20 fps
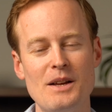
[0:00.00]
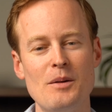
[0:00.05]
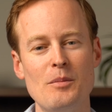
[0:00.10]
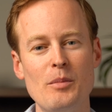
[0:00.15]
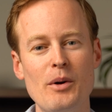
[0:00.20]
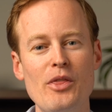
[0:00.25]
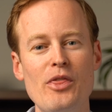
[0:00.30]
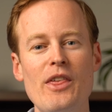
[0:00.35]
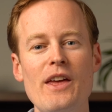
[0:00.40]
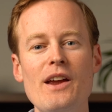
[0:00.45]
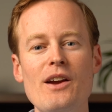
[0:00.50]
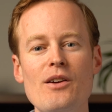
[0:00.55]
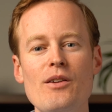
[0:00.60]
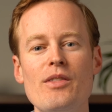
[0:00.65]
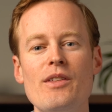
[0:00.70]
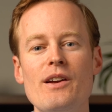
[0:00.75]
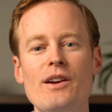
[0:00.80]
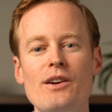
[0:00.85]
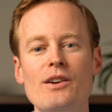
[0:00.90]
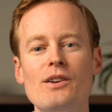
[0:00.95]
But they are
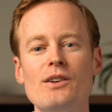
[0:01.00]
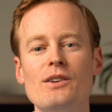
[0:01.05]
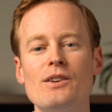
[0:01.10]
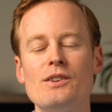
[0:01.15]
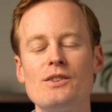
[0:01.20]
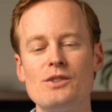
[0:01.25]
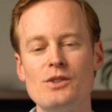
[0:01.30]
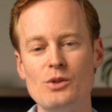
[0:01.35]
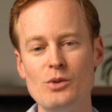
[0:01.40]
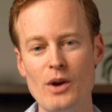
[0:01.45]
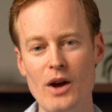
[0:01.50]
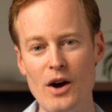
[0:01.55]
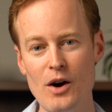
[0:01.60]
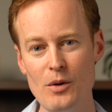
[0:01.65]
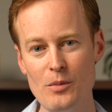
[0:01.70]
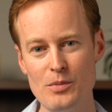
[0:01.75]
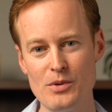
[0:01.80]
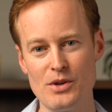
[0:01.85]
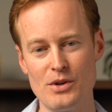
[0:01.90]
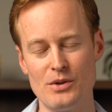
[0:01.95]
there to
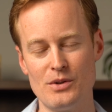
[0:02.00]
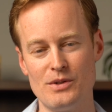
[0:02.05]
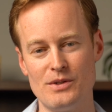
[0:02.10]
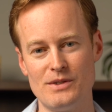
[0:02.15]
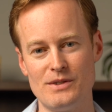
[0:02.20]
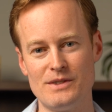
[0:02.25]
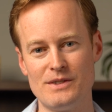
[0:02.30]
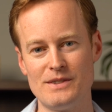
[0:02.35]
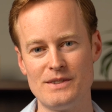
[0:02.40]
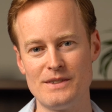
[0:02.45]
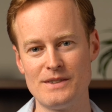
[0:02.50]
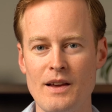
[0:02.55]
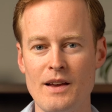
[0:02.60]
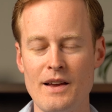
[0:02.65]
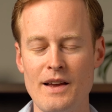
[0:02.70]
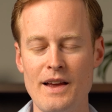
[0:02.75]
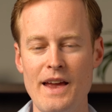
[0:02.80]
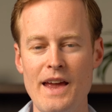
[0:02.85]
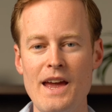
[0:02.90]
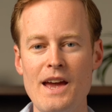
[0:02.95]
help you.
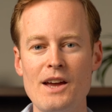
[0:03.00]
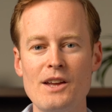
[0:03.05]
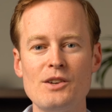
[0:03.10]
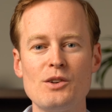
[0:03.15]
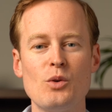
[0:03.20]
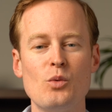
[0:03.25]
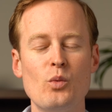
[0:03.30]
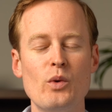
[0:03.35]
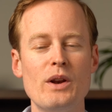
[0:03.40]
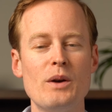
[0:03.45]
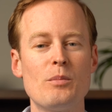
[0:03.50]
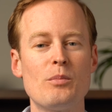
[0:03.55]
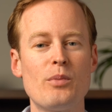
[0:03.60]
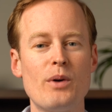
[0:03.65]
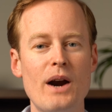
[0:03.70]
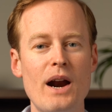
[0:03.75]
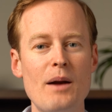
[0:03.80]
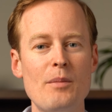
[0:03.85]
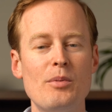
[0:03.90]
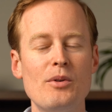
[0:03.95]
And when
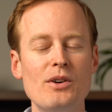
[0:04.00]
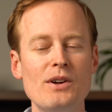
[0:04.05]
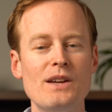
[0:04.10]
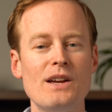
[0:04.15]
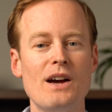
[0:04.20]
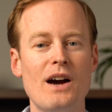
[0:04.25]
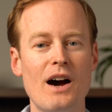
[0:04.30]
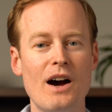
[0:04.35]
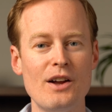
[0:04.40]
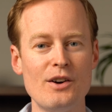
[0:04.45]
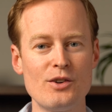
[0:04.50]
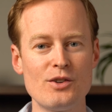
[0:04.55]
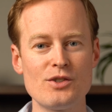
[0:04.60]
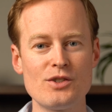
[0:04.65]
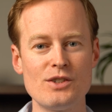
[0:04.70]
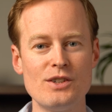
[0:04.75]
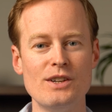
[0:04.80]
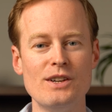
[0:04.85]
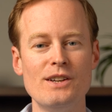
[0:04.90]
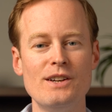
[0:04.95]
properly
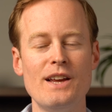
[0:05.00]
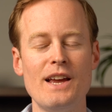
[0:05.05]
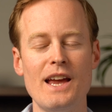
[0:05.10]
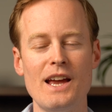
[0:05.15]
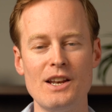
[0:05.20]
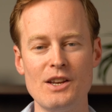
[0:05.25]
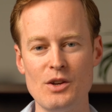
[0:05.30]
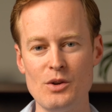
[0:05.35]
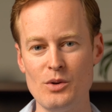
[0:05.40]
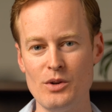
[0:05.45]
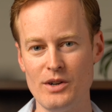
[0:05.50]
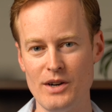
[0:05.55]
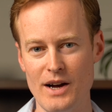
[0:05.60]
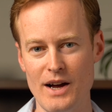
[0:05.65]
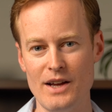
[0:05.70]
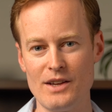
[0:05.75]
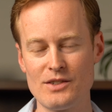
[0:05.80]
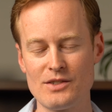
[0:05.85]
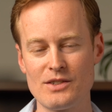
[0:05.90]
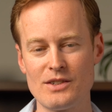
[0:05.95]
understood and
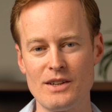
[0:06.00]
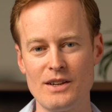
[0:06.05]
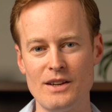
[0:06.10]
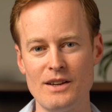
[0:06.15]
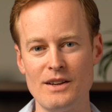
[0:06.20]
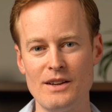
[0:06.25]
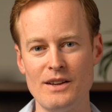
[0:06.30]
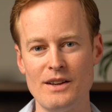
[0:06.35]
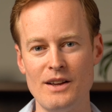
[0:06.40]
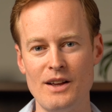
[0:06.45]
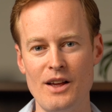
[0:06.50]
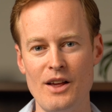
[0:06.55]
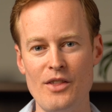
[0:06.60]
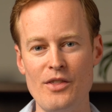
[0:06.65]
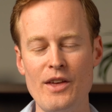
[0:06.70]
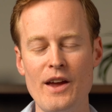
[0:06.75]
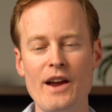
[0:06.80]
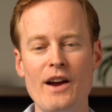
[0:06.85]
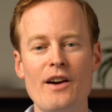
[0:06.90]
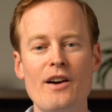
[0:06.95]
utilized,
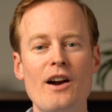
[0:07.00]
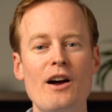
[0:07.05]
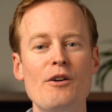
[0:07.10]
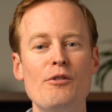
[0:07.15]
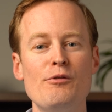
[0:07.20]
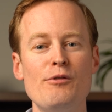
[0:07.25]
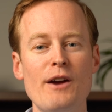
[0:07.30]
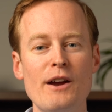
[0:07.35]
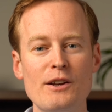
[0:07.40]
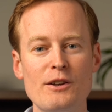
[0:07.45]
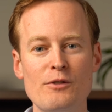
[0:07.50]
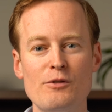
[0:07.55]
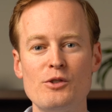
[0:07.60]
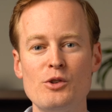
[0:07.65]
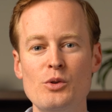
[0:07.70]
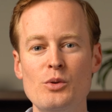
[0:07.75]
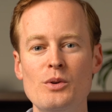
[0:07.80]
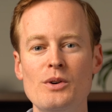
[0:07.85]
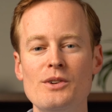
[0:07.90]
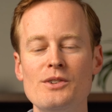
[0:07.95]
they are effective
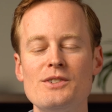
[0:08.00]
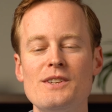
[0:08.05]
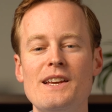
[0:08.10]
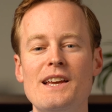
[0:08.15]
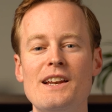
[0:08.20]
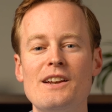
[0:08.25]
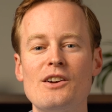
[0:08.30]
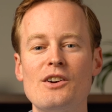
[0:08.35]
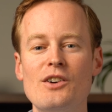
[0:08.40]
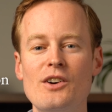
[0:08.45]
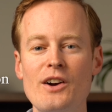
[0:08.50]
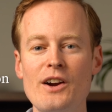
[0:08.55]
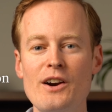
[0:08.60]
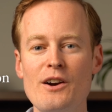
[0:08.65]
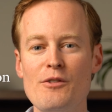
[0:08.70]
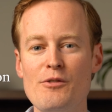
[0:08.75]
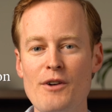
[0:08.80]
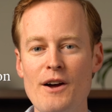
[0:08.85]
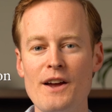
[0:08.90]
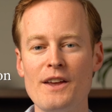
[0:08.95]
tools in
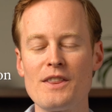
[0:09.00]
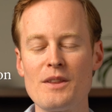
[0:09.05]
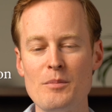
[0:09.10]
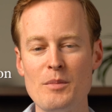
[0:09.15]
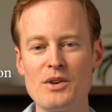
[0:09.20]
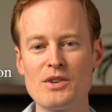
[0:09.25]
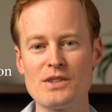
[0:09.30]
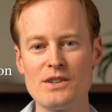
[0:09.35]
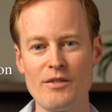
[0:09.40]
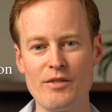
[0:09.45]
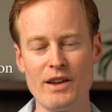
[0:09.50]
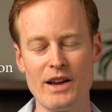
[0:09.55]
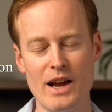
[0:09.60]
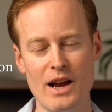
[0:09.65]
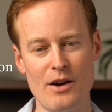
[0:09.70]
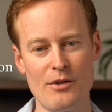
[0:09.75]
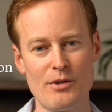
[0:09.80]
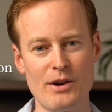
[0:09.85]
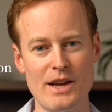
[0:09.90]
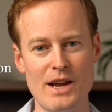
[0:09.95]
clarifying the mission of the
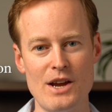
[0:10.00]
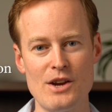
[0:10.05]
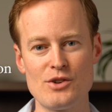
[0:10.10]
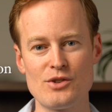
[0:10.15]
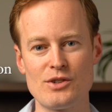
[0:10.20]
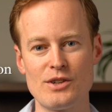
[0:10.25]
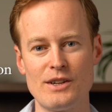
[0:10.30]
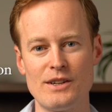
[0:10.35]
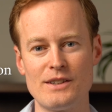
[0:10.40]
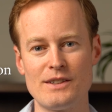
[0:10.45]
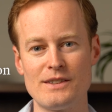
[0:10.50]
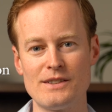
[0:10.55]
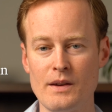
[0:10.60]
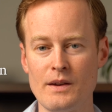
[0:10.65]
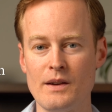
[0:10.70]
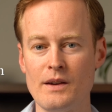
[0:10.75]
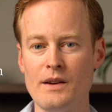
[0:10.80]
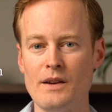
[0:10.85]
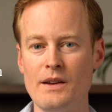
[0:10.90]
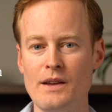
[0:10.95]
congregation,
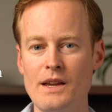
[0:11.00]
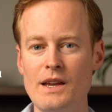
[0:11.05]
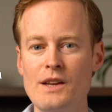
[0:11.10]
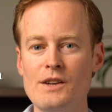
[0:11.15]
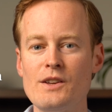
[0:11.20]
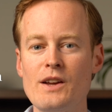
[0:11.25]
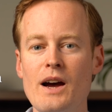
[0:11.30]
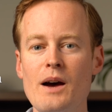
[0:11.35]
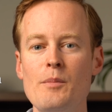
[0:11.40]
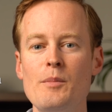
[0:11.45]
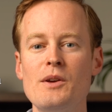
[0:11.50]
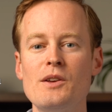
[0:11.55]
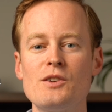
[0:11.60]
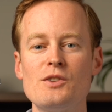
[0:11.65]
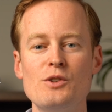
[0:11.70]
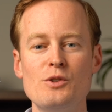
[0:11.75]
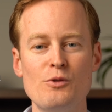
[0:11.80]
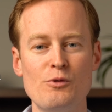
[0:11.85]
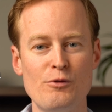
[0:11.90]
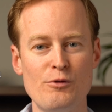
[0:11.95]
in coming
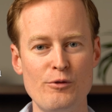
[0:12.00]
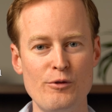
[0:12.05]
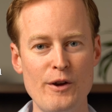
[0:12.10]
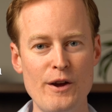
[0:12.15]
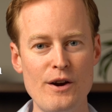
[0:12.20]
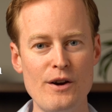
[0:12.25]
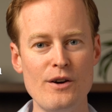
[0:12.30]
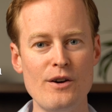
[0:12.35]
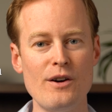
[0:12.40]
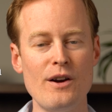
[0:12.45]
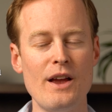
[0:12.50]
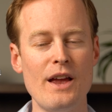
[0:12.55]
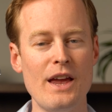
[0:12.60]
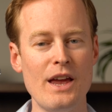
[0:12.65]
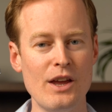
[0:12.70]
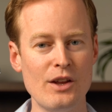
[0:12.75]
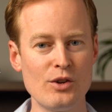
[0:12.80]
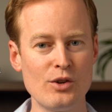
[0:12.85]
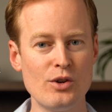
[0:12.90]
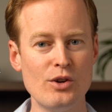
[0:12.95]
to fair
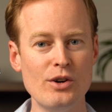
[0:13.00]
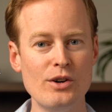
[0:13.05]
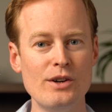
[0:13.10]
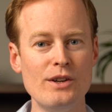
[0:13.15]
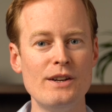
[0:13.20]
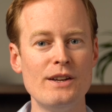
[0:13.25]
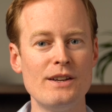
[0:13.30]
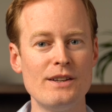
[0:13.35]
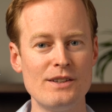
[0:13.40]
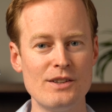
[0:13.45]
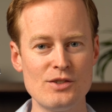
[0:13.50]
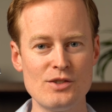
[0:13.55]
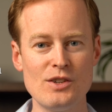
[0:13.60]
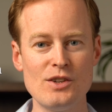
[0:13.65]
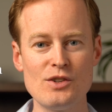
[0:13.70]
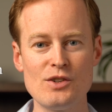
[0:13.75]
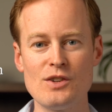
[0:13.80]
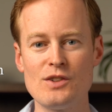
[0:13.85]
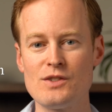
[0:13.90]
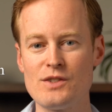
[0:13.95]
and good
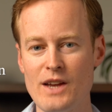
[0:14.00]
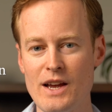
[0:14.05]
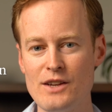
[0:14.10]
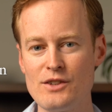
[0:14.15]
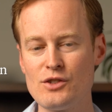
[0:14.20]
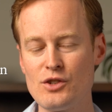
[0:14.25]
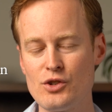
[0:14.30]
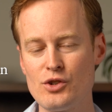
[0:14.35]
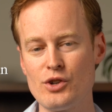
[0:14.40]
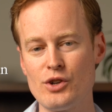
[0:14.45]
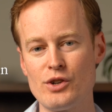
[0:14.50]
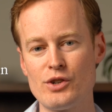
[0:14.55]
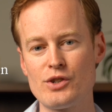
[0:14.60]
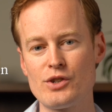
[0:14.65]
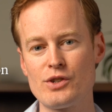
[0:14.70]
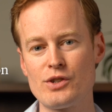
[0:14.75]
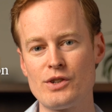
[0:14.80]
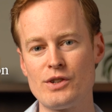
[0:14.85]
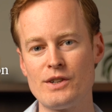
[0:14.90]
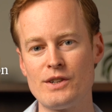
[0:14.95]
decisions as a
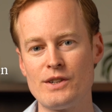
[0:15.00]
church,